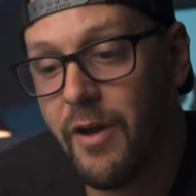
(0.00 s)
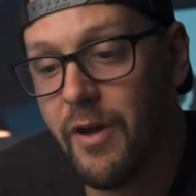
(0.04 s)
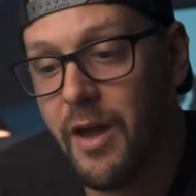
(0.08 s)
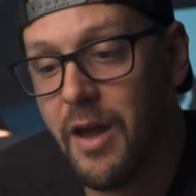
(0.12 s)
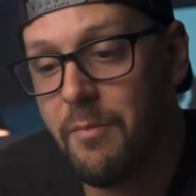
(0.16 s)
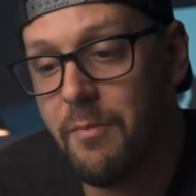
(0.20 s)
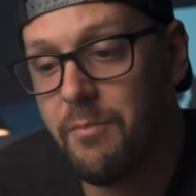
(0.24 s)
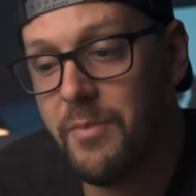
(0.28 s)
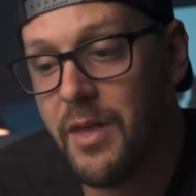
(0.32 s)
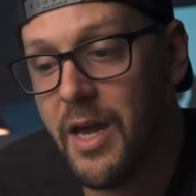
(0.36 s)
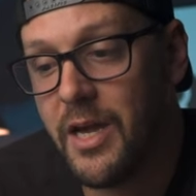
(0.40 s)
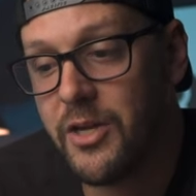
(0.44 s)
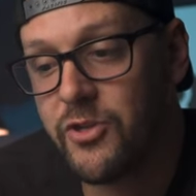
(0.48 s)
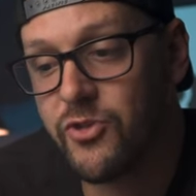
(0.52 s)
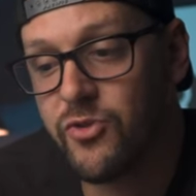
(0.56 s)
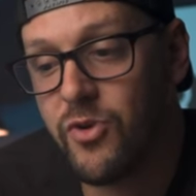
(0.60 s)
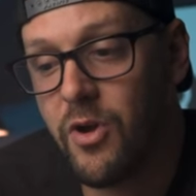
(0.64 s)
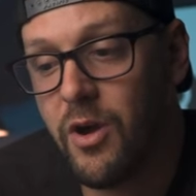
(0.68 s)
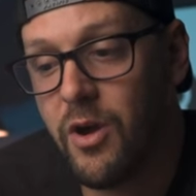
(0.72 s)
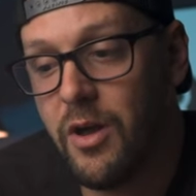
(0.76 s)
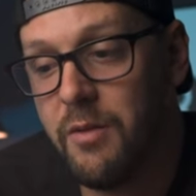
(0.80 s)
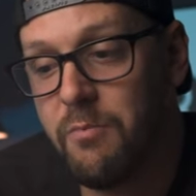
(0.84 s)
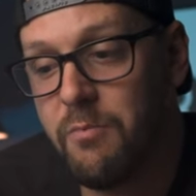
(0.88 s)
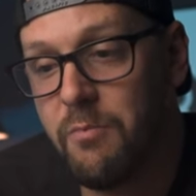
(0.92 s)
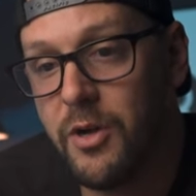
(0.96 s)
I'm not
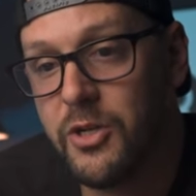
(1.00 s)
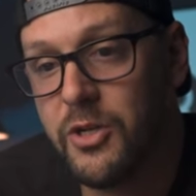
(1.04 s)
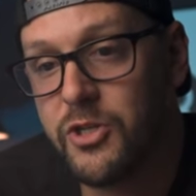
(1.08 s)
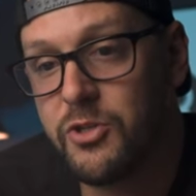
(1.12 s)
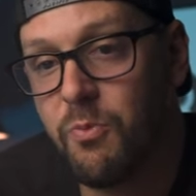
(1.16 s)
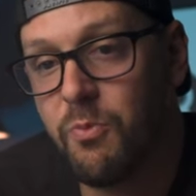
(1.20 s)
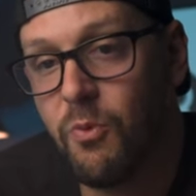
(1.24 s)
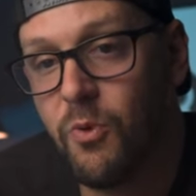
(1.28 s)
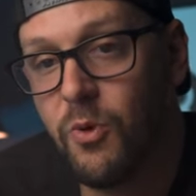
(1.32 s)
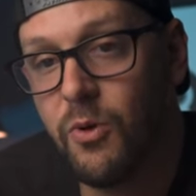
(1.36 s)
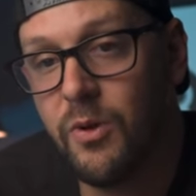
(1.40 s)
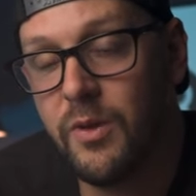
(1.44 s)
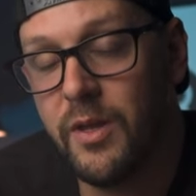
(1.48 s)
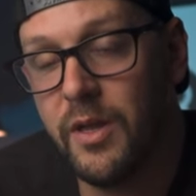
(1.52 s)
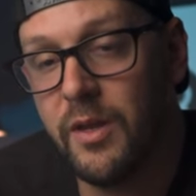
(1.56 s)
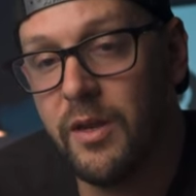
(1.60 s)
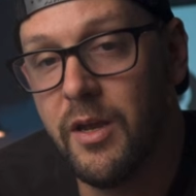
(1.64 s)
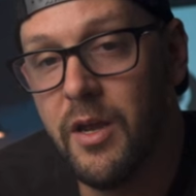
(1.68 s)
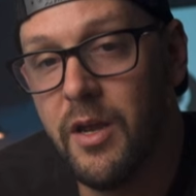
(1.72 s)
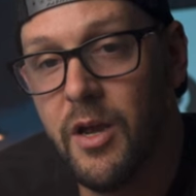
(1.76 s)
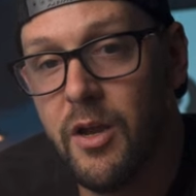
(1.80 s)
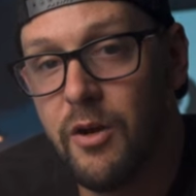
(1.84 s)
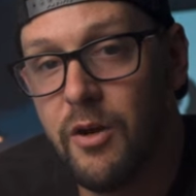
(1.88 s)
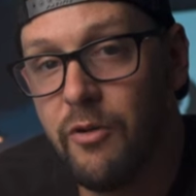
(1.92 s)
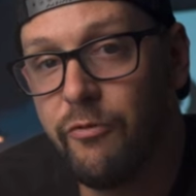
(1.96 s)
drawing much more than
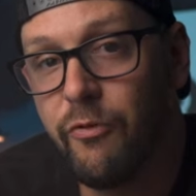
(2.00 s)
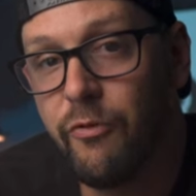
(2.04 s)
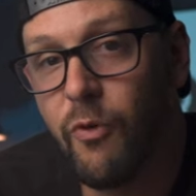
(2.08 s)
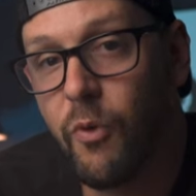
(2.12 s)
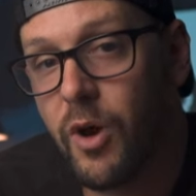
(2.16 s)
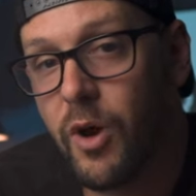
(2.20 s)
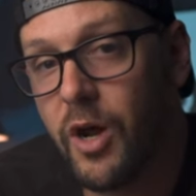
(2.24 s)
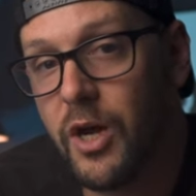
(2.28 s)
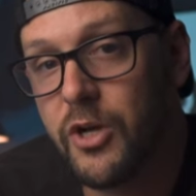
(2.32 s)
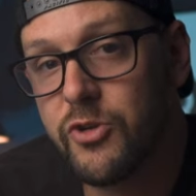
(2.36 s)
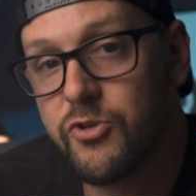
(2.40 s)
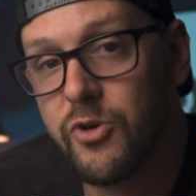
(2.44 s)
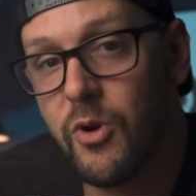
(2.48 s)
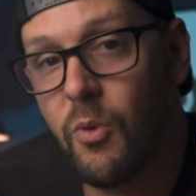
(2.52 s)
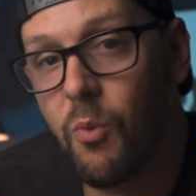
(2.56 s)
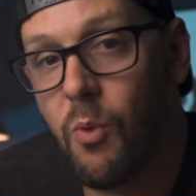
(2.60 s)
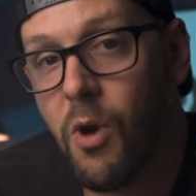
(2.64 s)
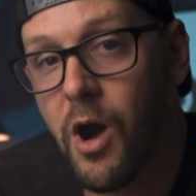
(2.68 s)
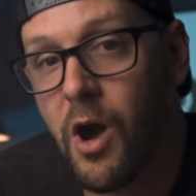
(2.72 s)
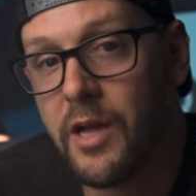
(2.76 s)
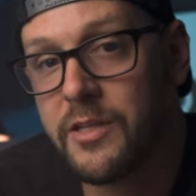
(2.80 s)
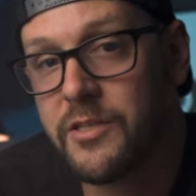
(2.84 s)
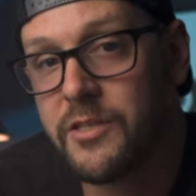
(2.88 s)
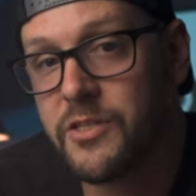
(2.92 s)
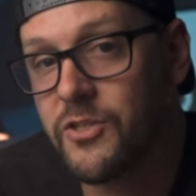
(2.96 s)
400
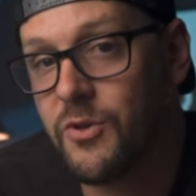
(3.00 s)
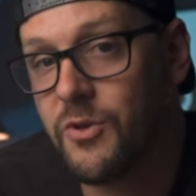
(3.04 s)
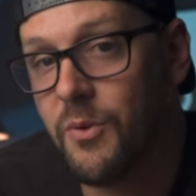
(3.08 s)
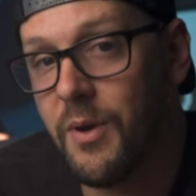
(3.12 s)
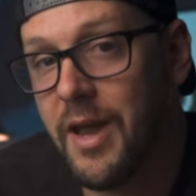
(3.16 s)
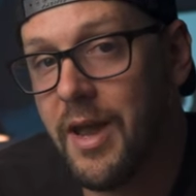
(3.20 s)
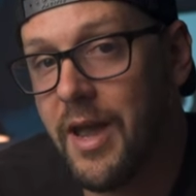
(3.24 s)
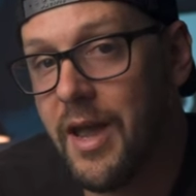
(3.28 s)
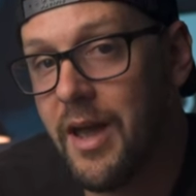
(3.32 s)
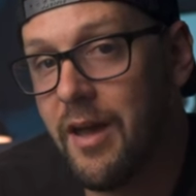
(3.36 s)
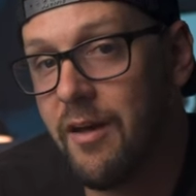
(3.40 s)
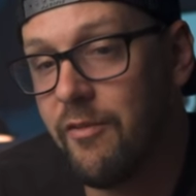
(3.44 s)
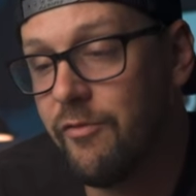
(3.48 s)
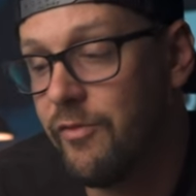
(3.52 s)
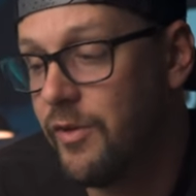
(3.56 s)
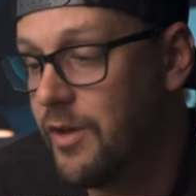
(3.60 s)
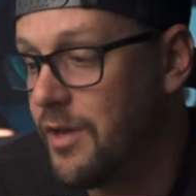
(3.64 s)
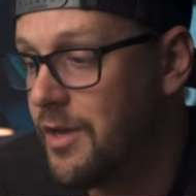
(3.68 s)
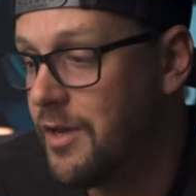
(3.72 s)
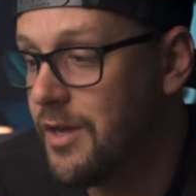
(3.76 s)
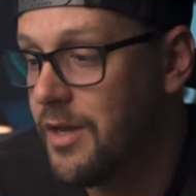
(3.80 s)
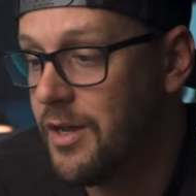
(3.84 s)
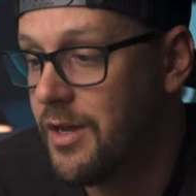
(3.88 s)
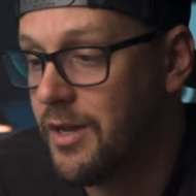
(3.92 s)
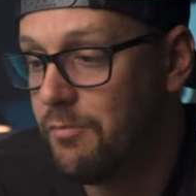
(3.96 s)
watts, so I have
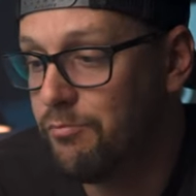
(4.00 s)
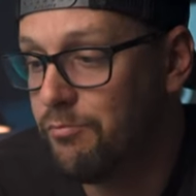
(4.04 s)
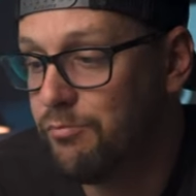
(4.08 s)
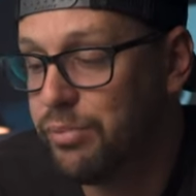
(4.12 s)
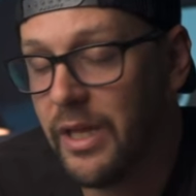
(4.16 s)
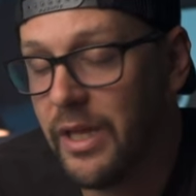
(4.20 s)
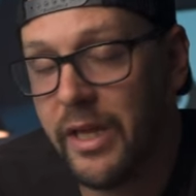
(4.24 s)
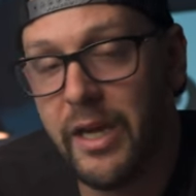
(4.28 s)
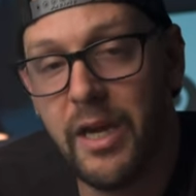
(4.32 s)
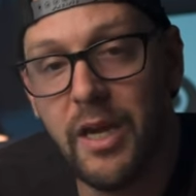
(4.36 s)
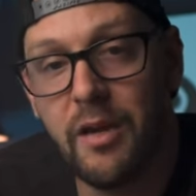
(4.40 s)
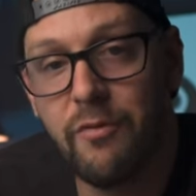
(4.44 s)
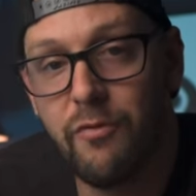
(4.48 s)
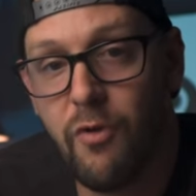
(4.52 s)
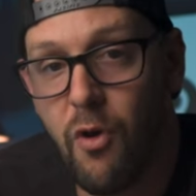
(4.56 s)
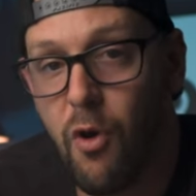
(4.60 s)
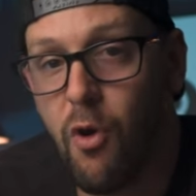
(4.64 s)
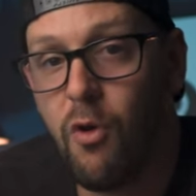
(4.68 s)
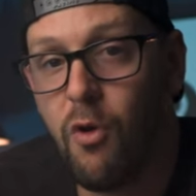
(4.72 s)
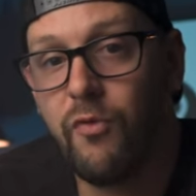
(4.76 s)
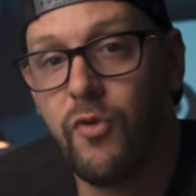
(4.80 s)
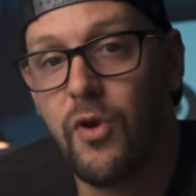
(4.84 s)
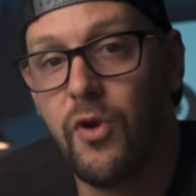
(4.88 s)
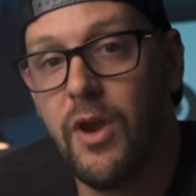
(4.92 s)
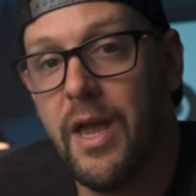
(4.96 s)
plenty of
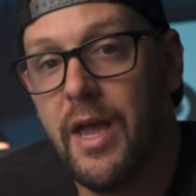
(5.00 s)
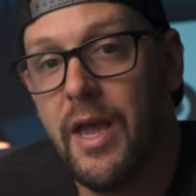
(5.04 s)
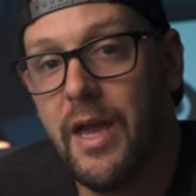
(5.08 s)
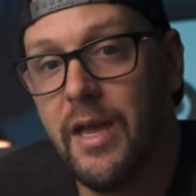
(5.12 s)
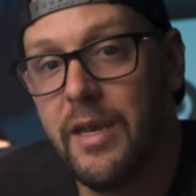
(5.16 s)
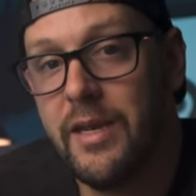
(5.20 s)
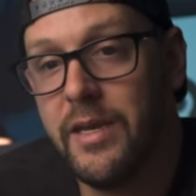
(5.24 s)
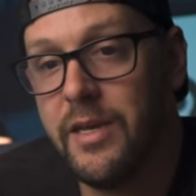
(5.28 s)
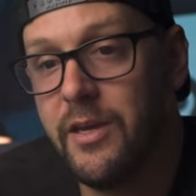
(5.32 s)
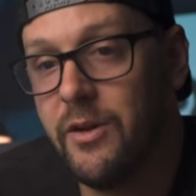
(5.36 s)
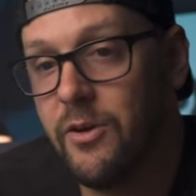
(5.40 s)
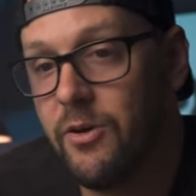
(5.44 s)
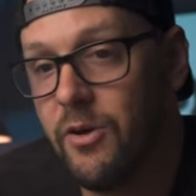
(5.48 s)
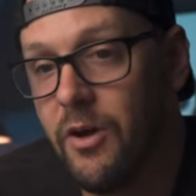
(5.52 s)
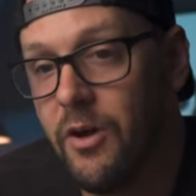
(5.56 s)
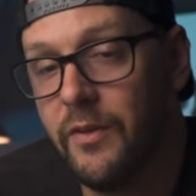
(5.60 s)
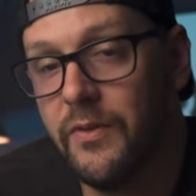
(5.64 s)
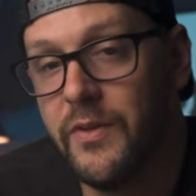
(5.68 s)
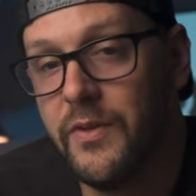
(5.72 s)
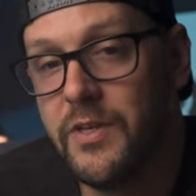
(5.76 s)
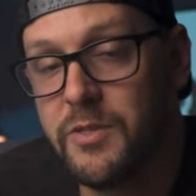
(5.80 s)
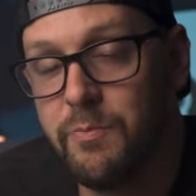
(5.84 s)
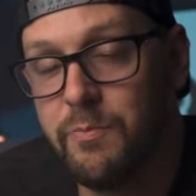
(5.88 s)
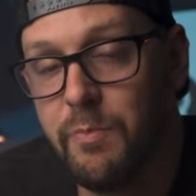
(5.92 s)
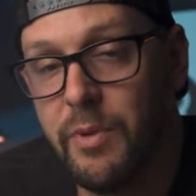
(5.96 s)
overhead here on
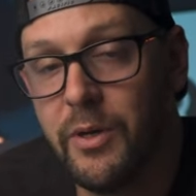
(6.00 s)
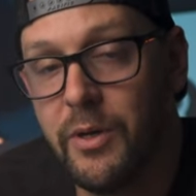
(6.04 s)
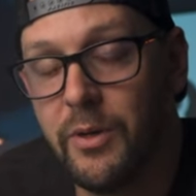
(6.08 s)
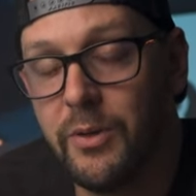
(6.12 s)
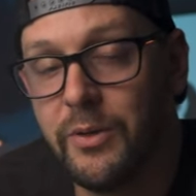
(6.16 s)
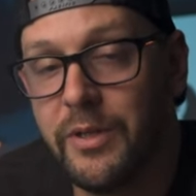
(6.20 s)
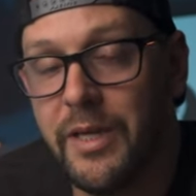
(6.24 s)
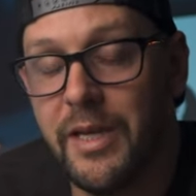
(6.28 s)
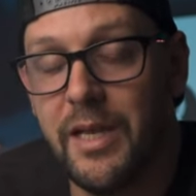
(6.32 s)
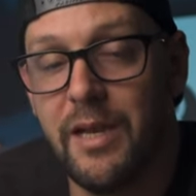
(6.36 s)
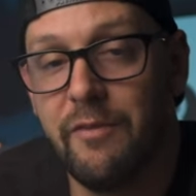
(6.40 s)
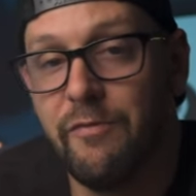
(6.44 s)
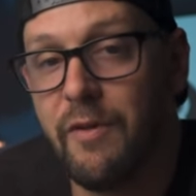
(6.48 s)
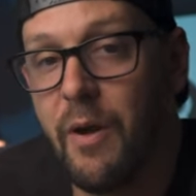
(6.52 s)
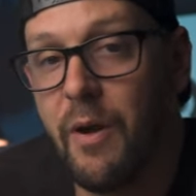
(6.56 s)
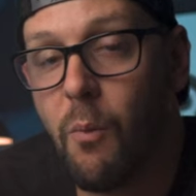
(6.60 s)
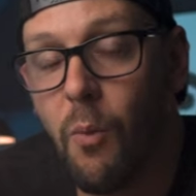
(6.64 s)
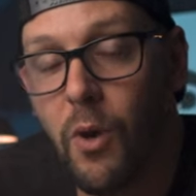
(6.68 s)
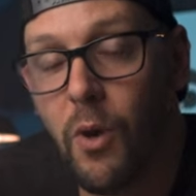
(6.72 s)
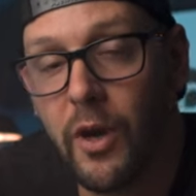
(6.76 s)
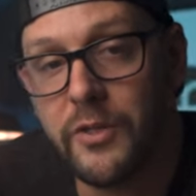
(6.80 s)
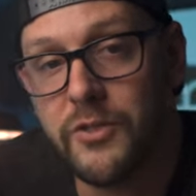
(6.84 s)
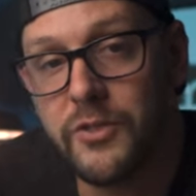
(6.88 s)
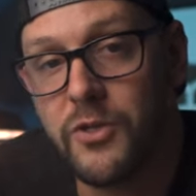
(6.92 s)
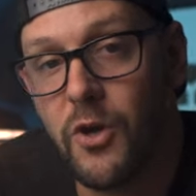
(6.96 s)
this build. And if I
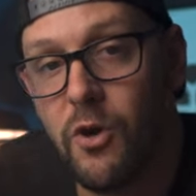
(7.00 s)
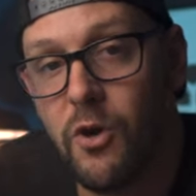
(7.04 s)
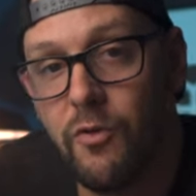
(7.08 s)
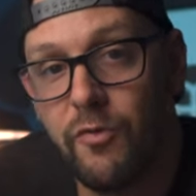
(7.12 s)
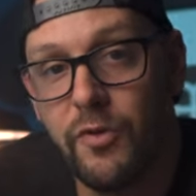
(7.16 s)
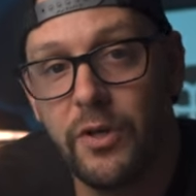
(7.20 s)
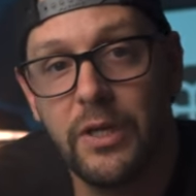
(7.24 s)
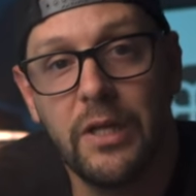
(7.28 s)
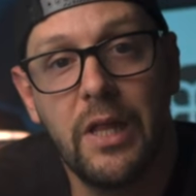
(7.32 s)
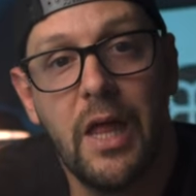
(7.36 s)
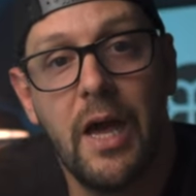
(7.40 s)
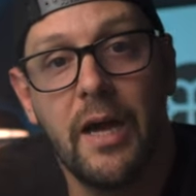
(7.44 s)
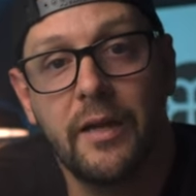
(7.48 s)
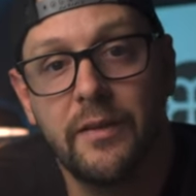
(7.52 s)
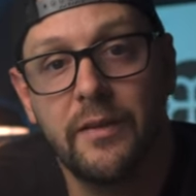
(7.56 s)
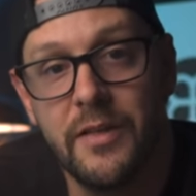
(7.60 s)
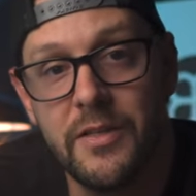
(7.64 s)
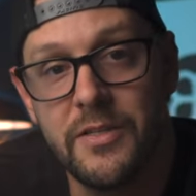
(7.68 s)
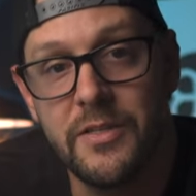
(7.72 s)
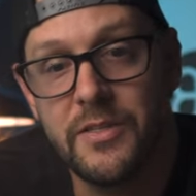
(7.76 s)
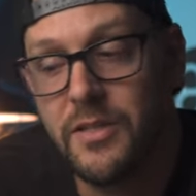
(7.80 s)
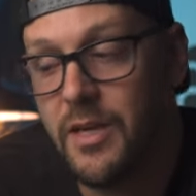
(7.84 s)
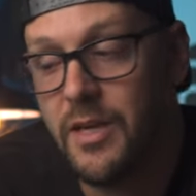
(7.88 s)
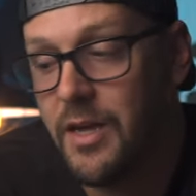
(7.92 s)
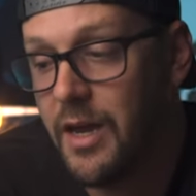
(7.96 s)
wanted to overclock
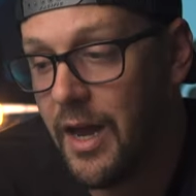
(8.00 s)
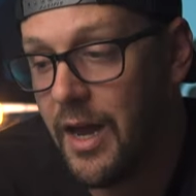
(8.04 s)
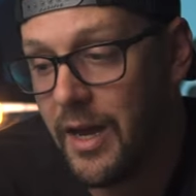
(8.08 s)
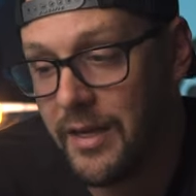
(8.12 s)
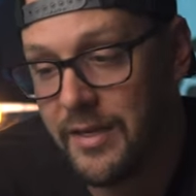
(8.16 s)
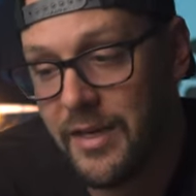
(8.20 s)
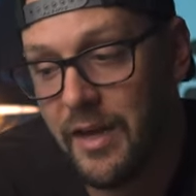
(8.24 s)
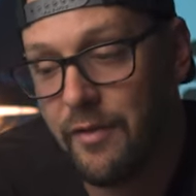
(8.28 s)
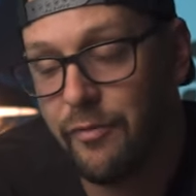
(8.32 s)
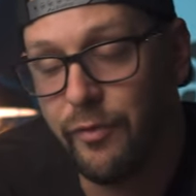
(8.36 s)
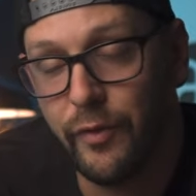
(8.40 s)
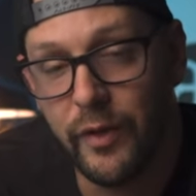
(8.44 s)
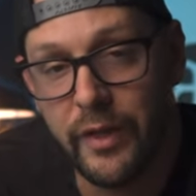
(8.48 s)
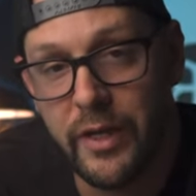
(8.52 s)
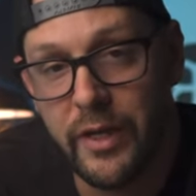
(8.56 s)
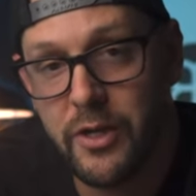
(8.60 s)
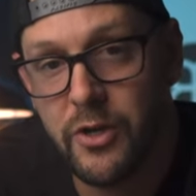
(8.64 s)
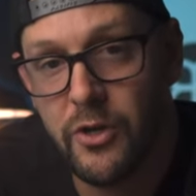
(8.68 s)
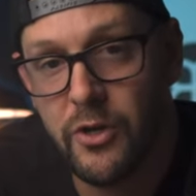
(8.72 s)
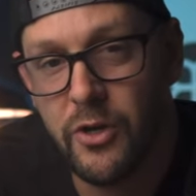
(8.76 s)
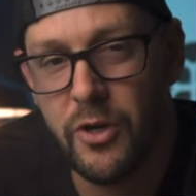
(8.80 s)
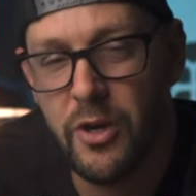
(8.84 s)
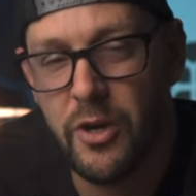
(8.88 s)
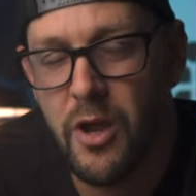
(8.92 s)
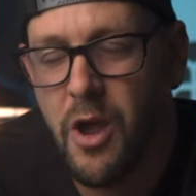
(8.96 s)
this, I definitely
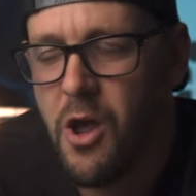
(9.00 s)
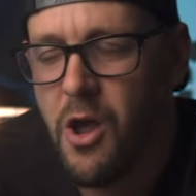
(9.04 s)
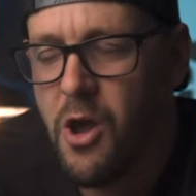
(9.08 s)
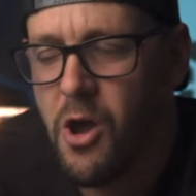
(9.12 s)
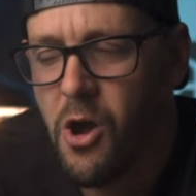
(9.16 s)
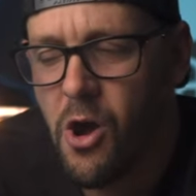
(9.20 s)
could.